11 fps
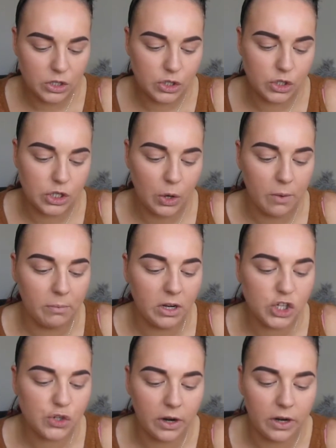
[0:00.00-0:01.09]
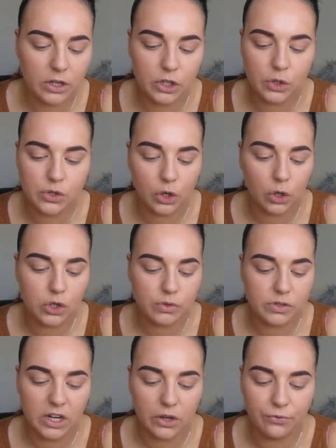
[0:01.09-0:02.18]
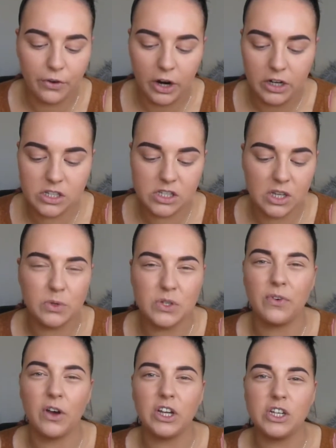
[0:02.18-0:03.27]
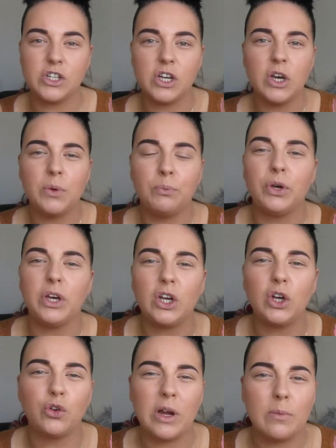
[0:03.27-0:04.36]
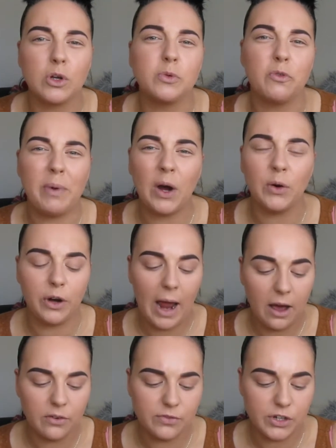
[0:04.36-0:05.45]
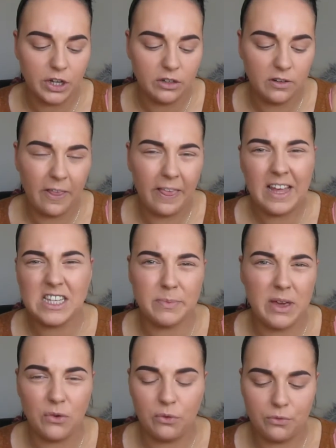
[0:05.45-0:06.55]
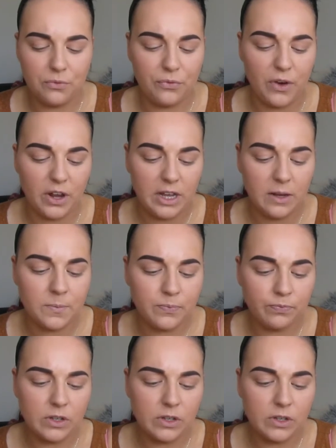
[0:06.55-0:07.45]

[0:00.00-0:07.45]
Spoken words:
So I might try and use the contouring stick first because I always find putting cream on top of powder after is a bit funny.